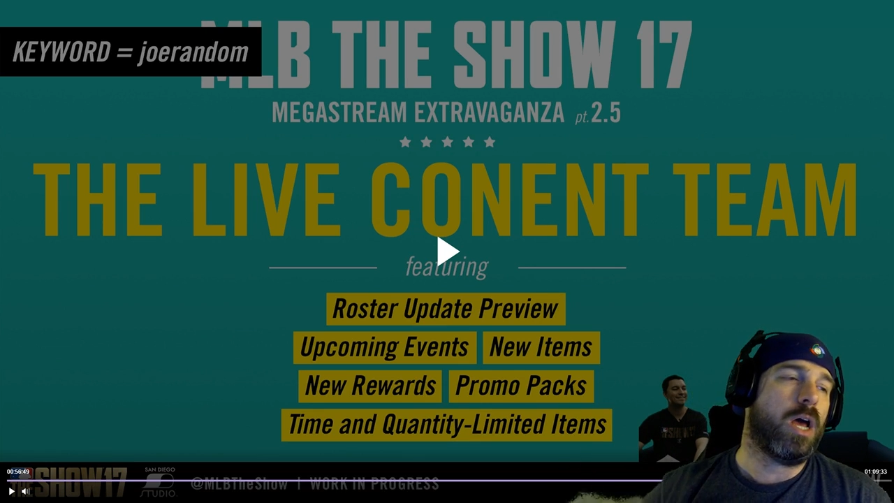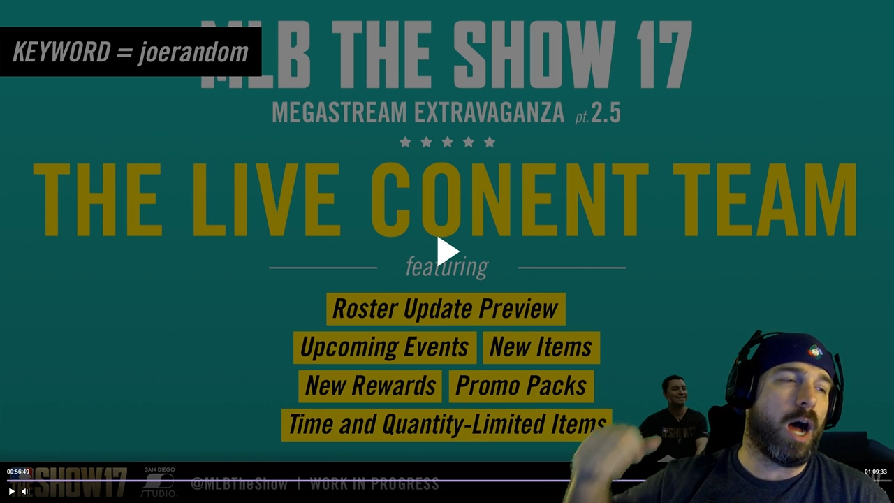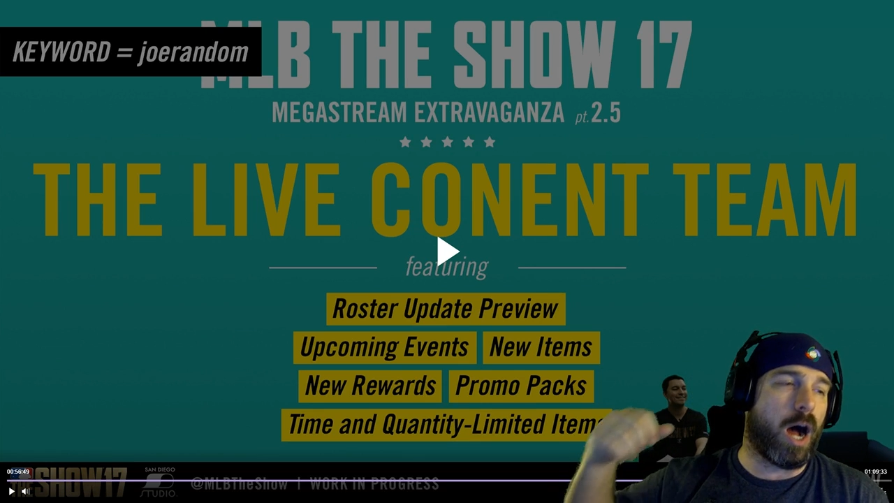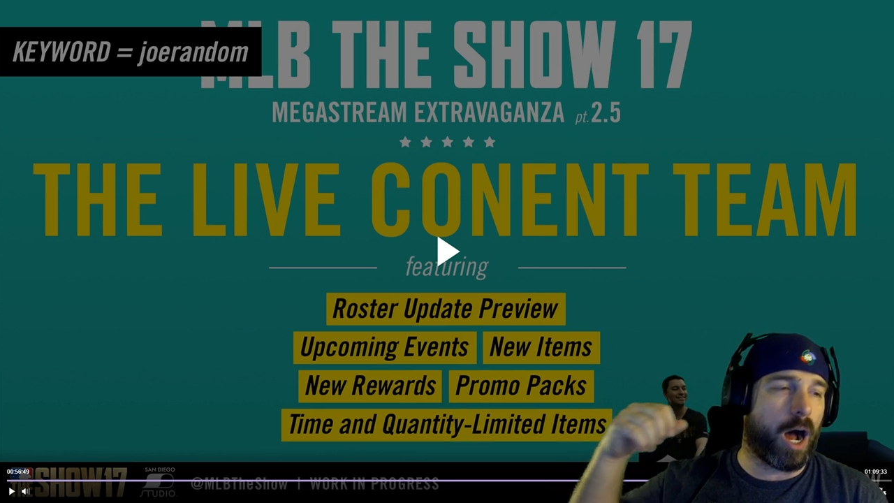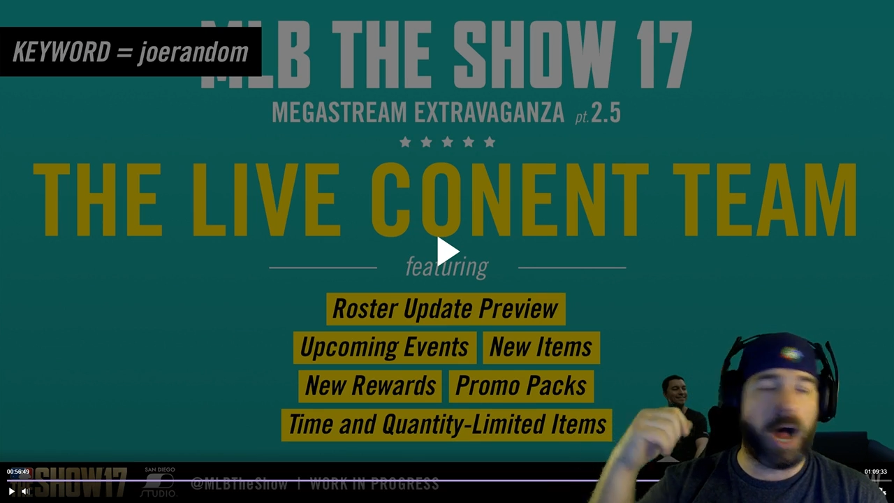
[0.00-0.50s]

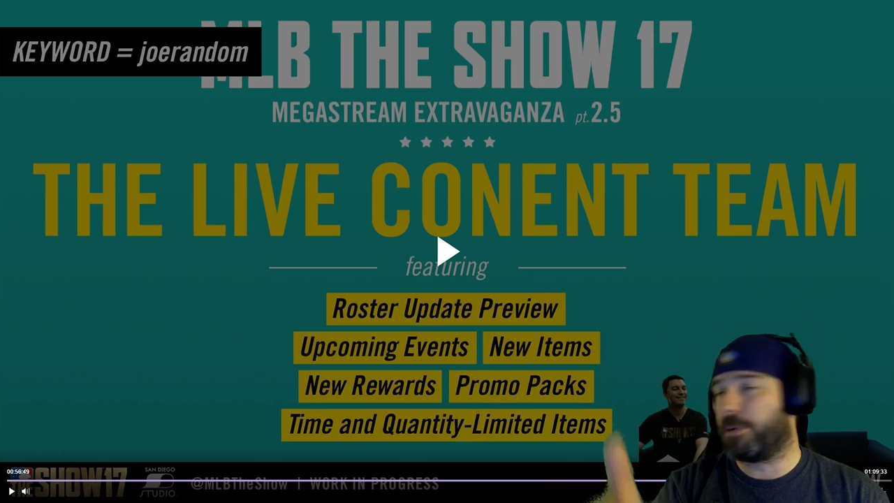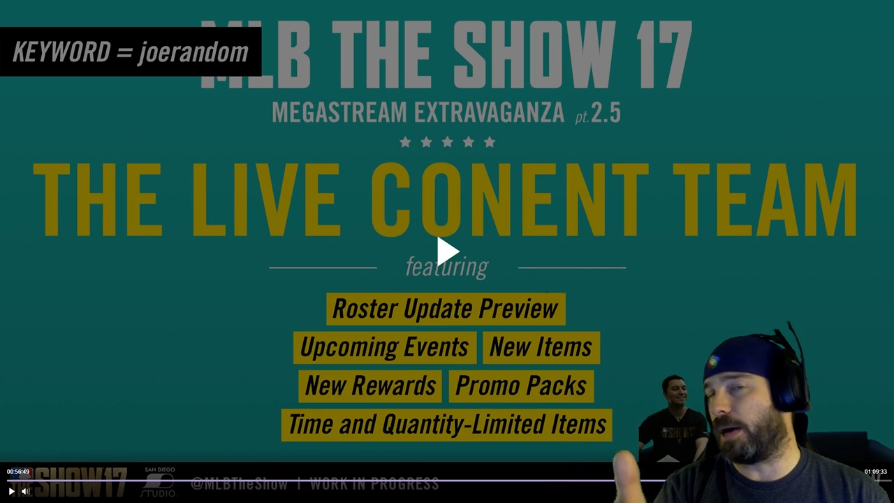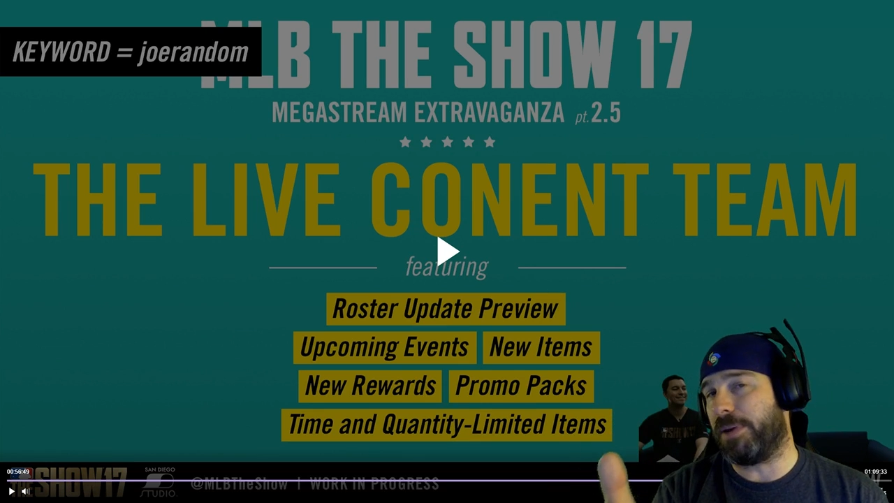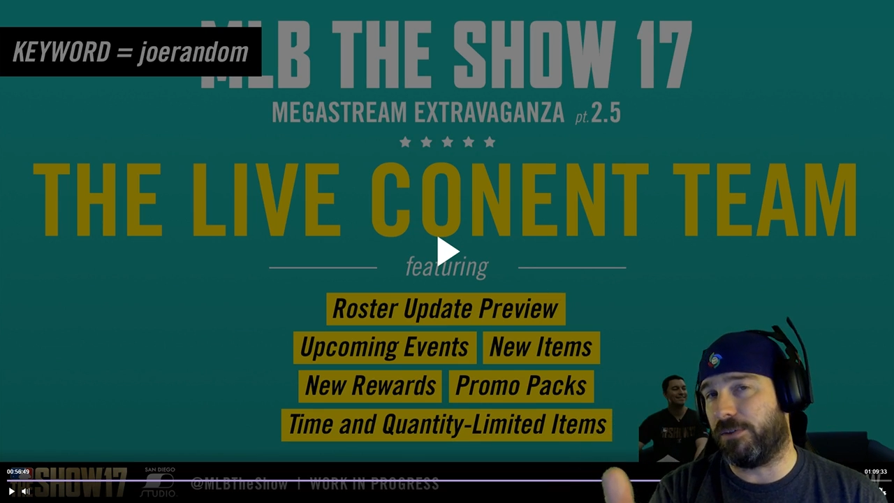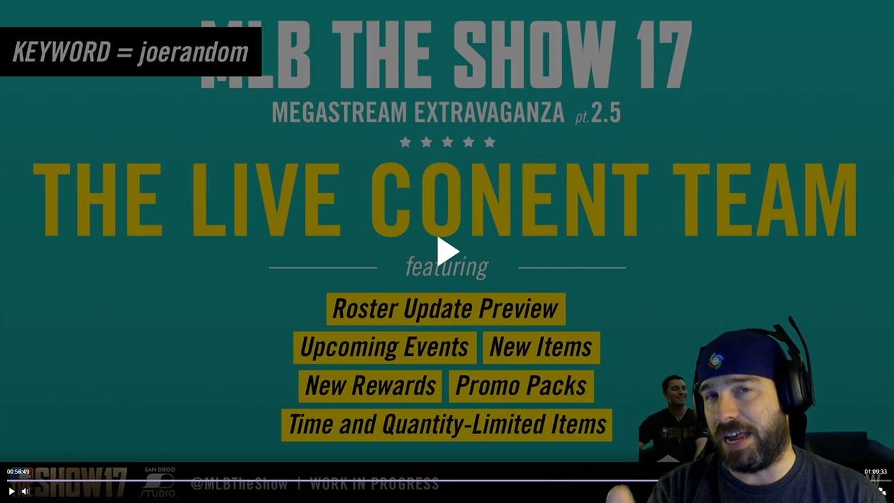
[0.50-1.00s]

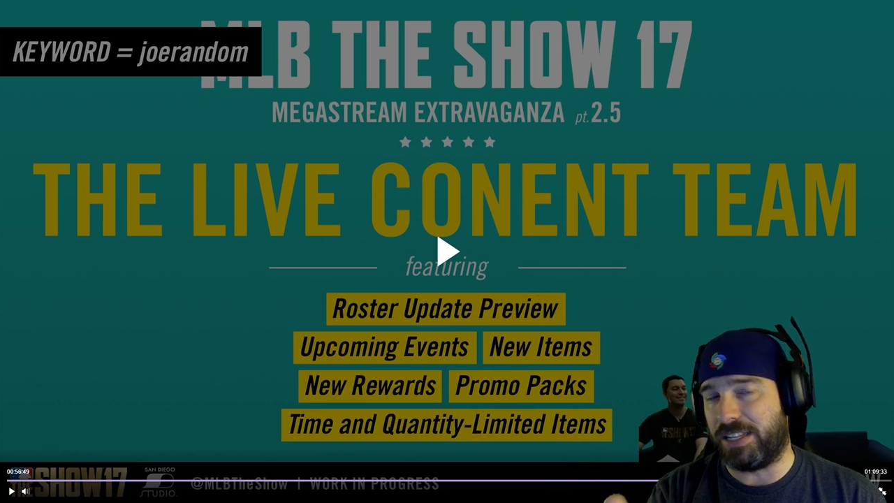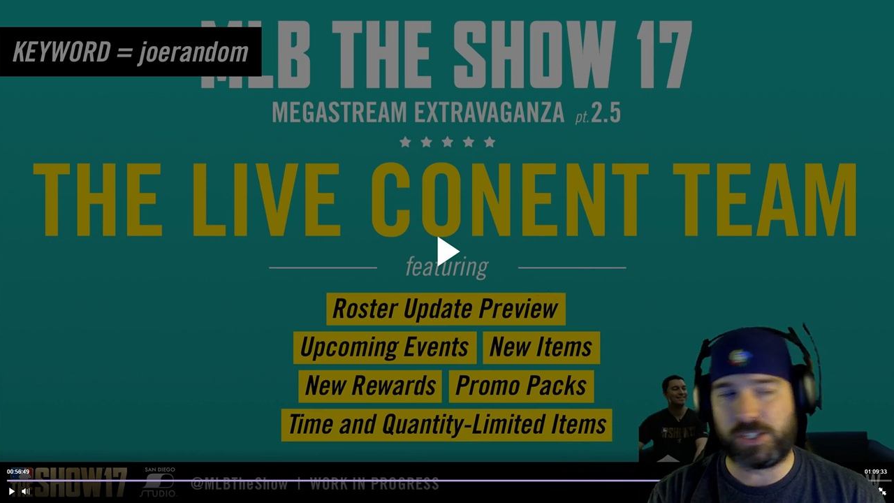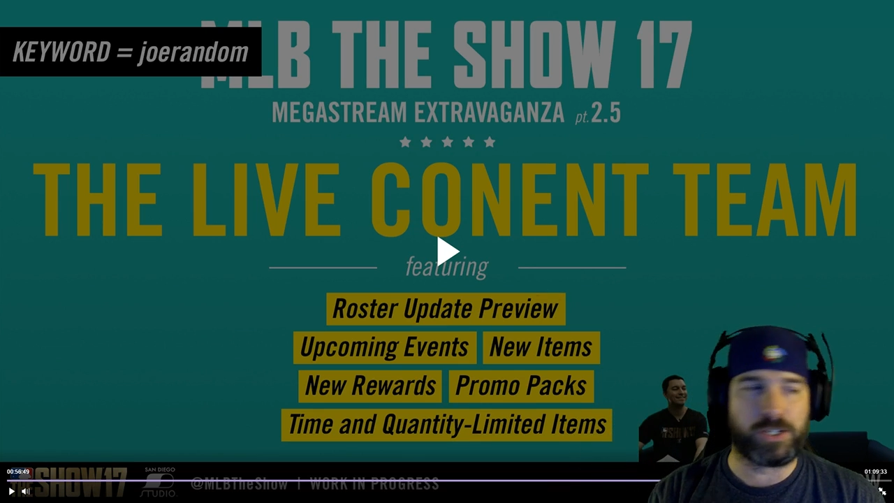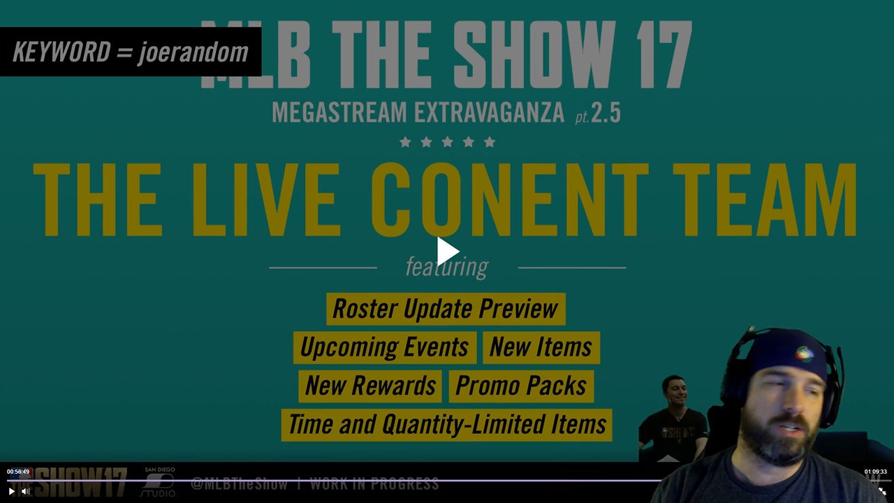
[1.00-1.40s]
Upcoming events,